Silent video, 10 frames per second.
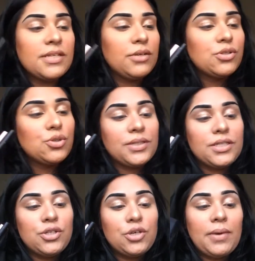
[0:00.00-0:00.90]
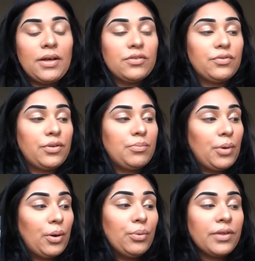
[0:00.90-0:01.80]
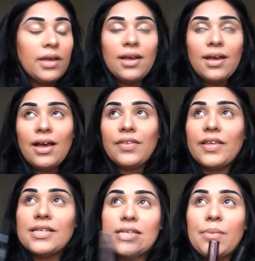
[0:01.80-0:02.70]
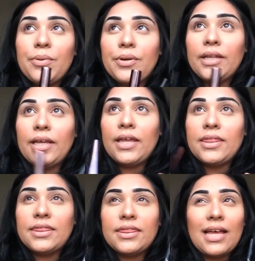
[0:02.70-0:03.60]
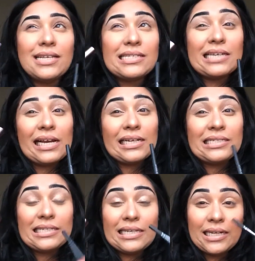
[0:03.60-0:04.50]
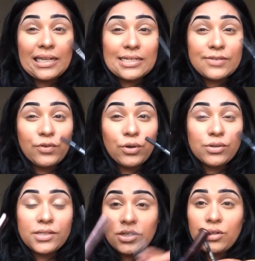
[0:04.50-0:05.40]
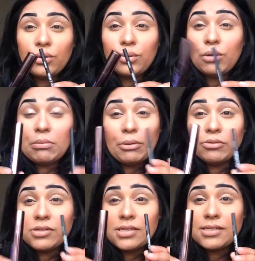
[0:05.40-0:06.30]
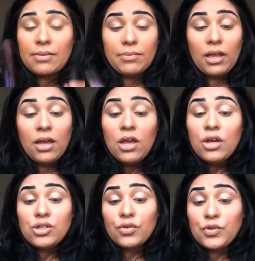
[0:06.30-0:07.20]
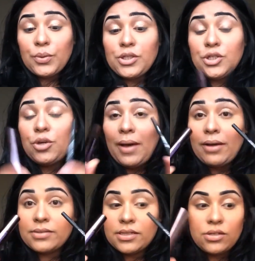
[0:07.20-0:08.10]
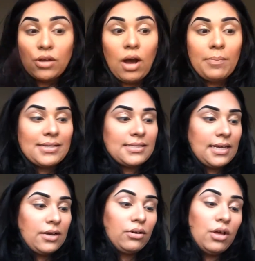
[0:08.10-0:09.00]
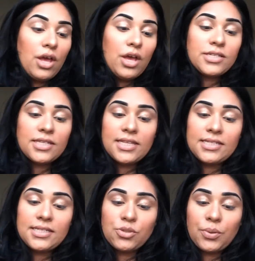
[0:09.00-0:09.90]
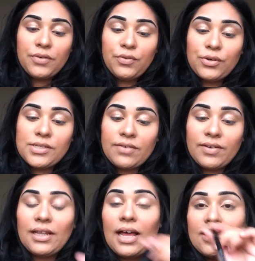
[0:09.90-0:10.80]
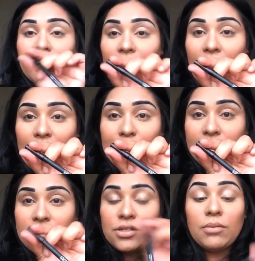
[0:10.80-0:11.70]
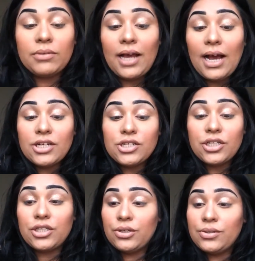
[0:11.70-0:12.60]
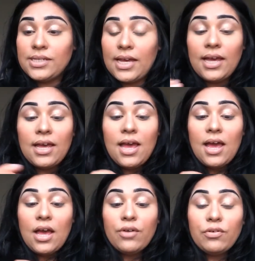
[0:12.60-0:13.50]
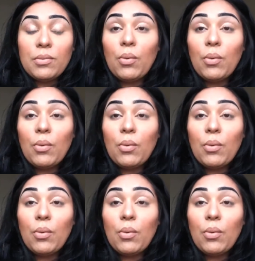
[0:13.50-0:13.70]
and it was £22 for the both. I think separately that's 19 and that's 14, don't quote me, but similar. So for £22 it's not a bad deal. So this is the 24/7 Glide On Eye Pencil. I'm going to actually use it for my